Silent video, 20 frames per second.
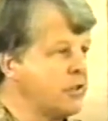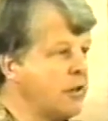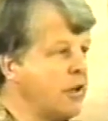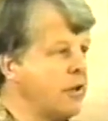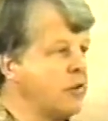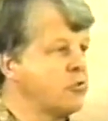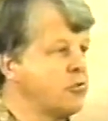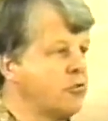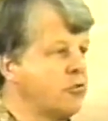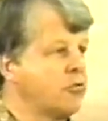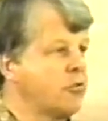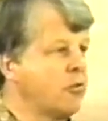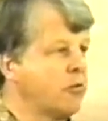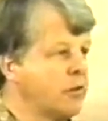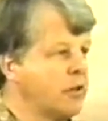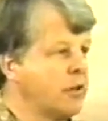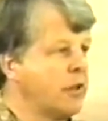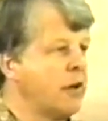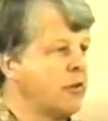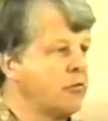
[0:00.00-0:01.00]
nations are
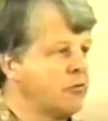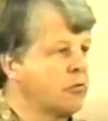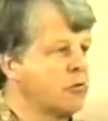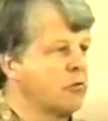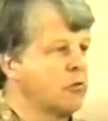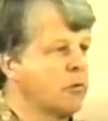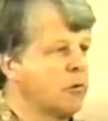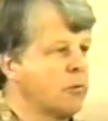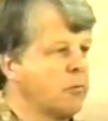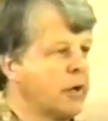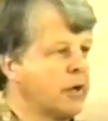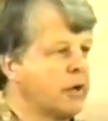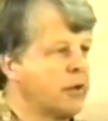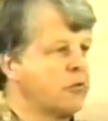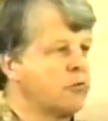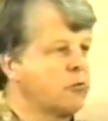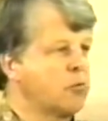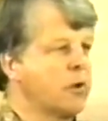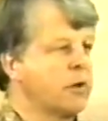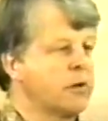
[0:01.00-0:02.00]
in the high school where my
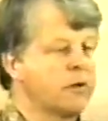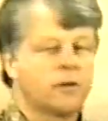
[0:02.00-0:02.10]
kids went.